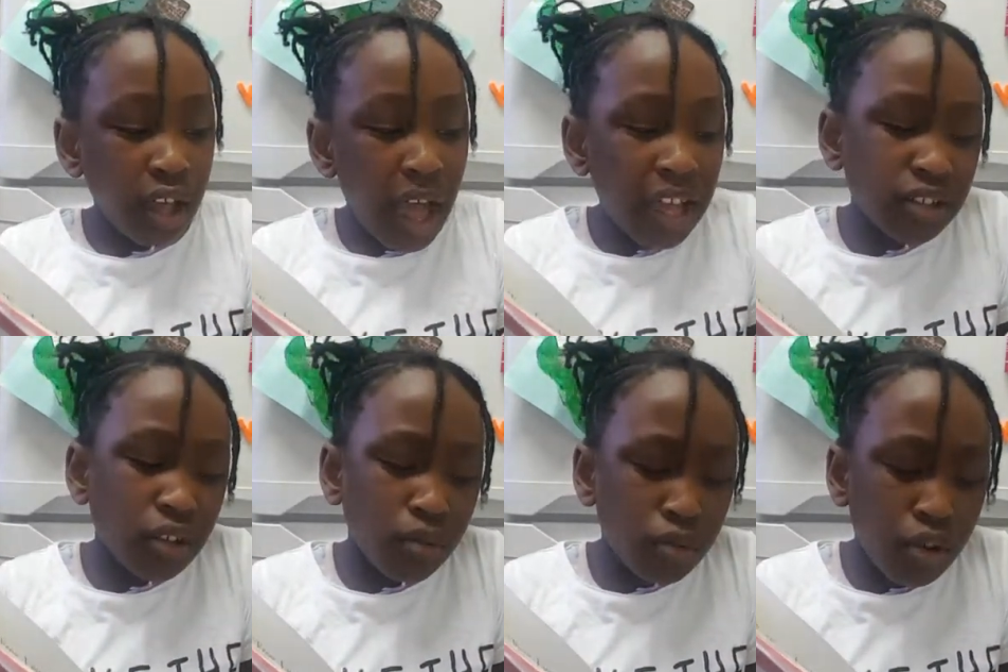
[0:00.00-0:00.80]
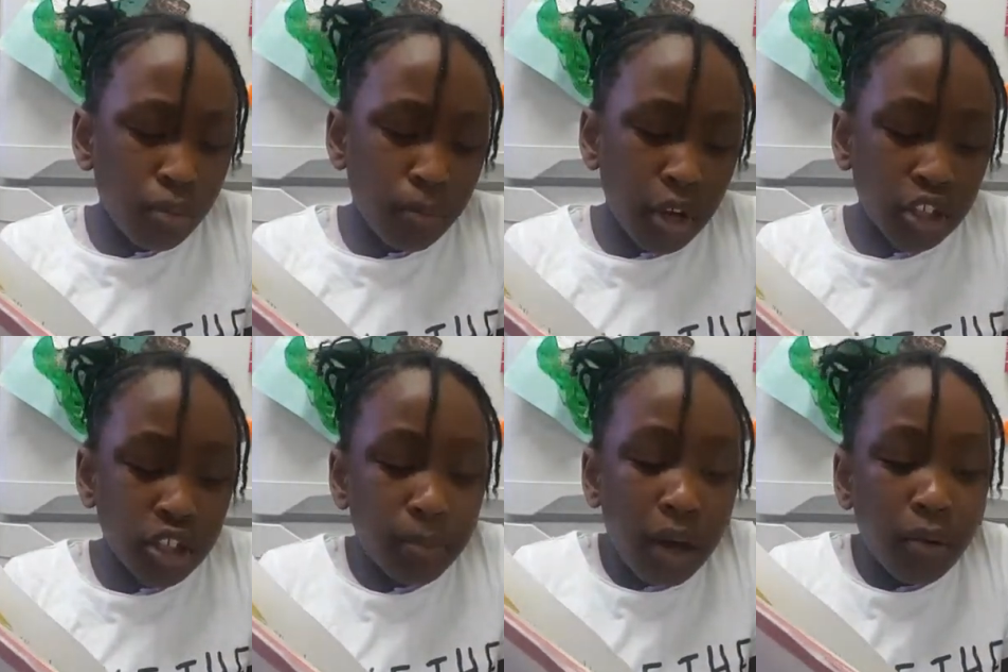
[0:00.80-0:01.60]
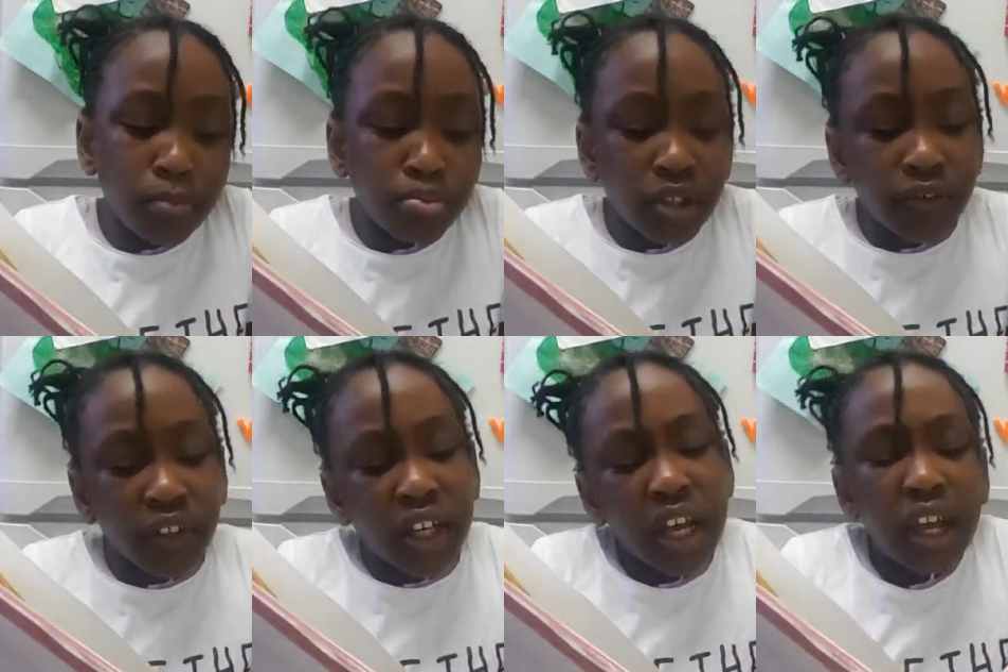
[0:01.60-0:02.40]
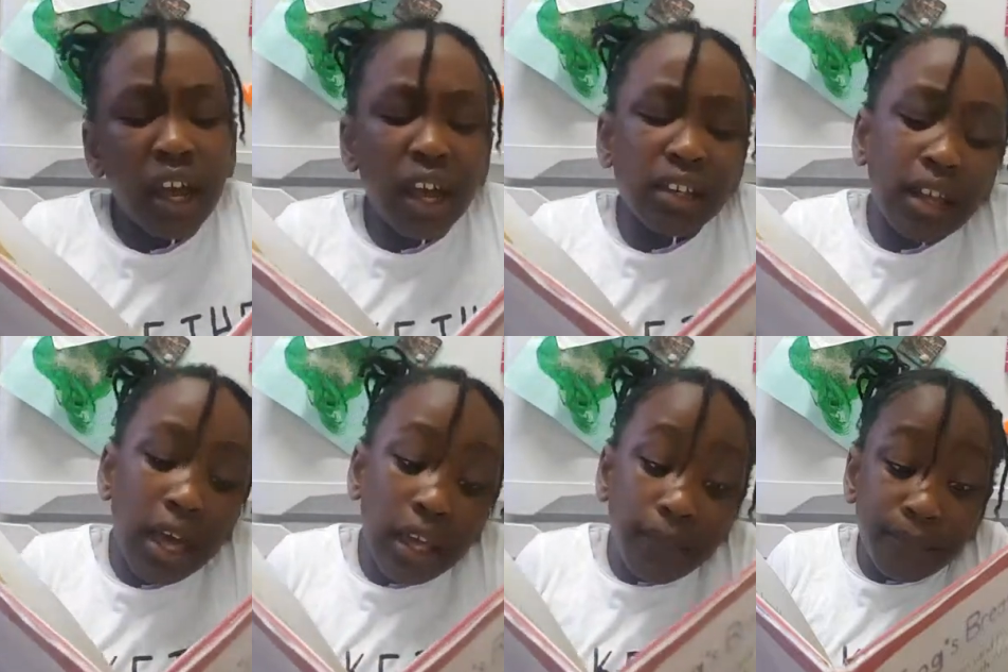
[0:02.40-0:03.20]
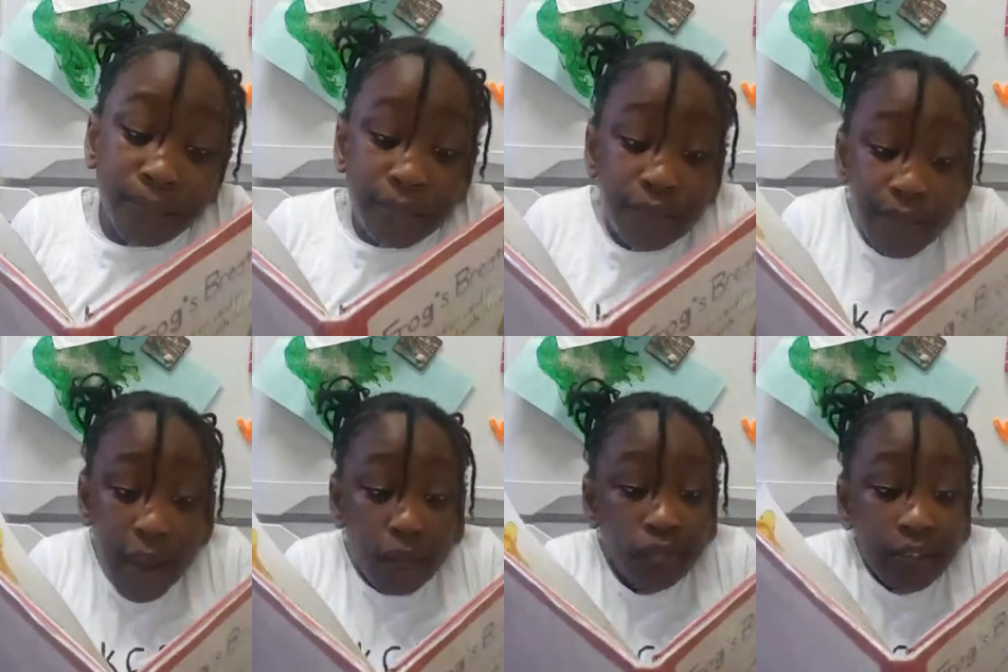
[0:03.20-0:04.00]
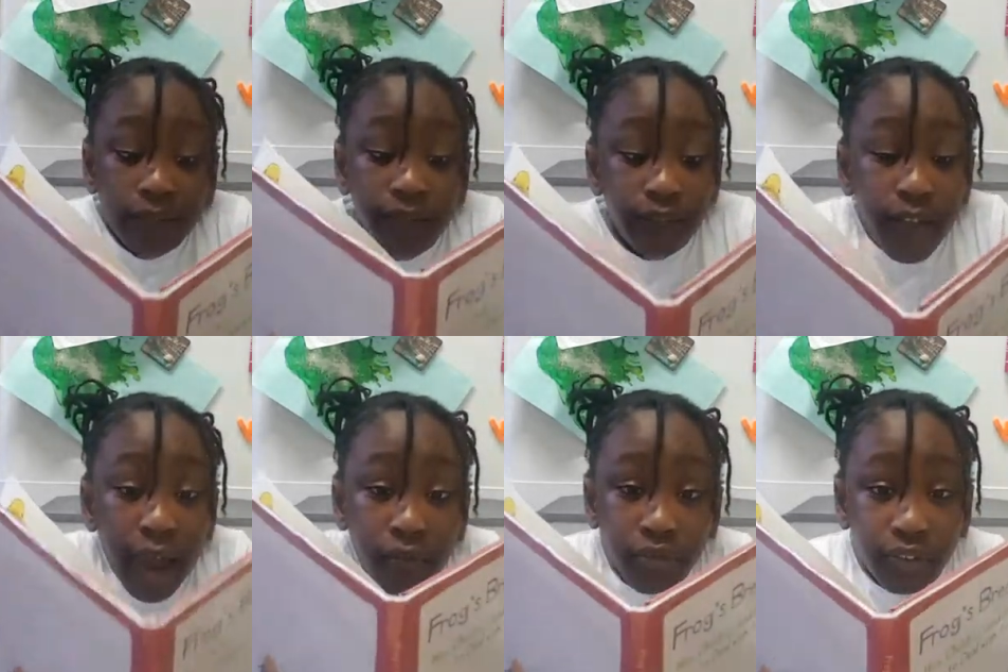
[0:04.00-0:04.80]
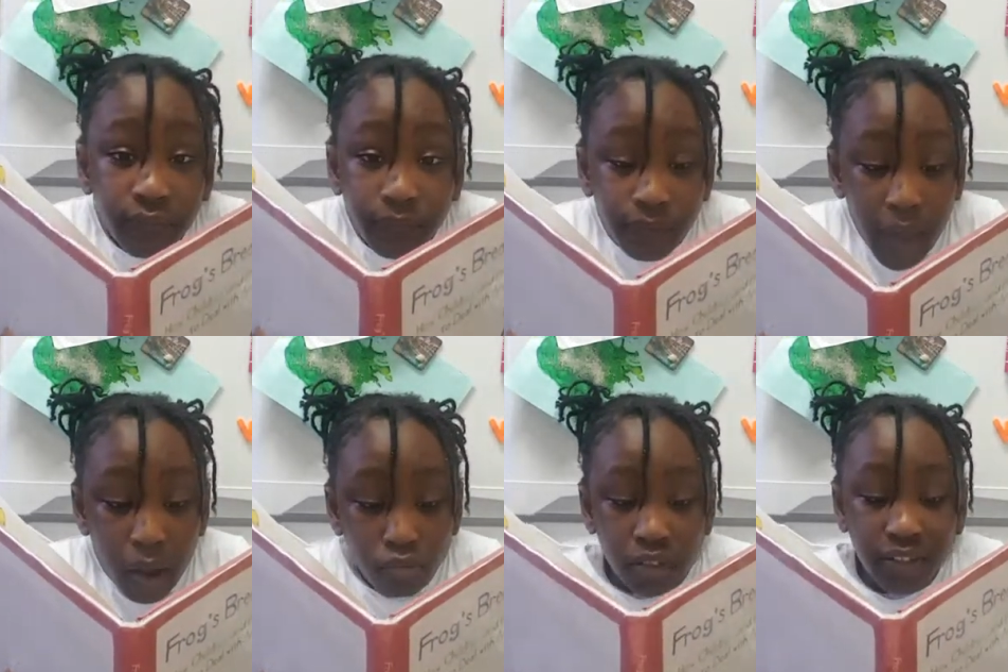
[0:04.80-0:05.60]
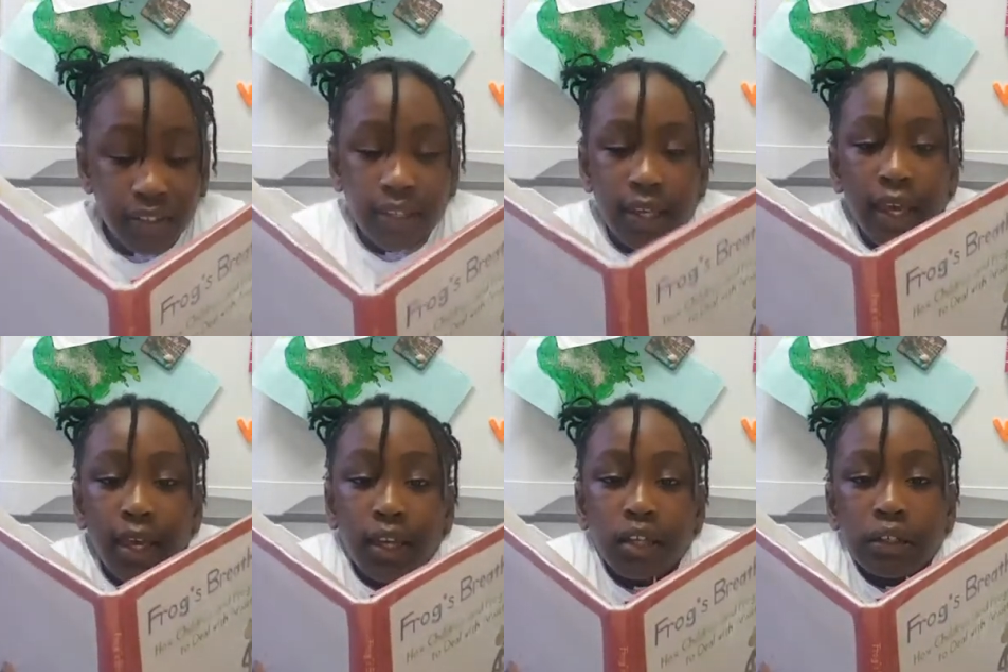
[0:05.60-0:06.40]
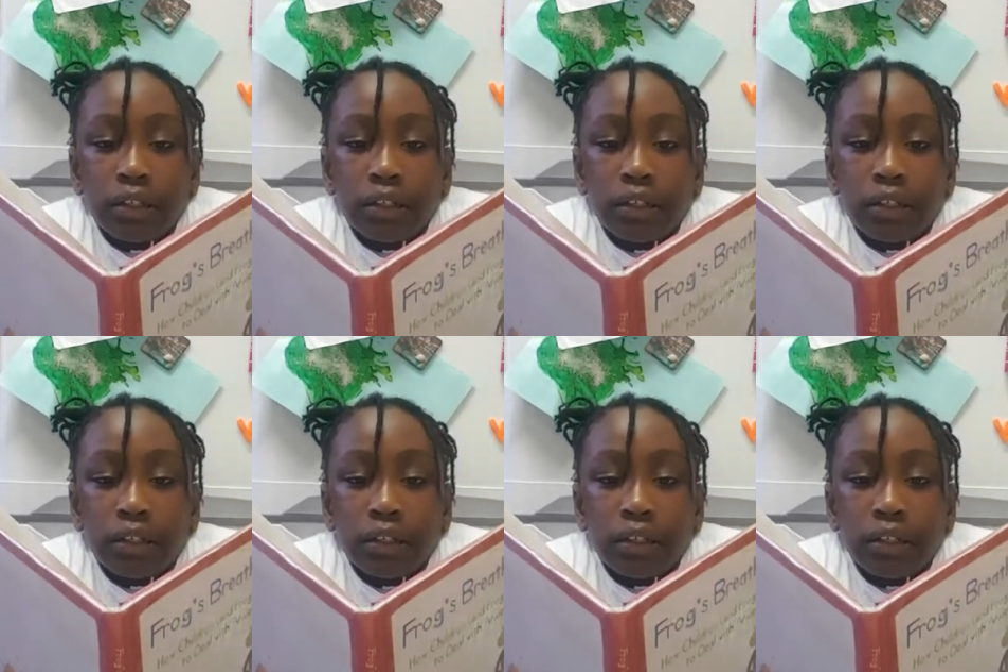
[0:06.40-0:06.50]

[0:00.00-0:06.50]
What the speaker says: I don't know much about breathing, and I am very, very, very scared.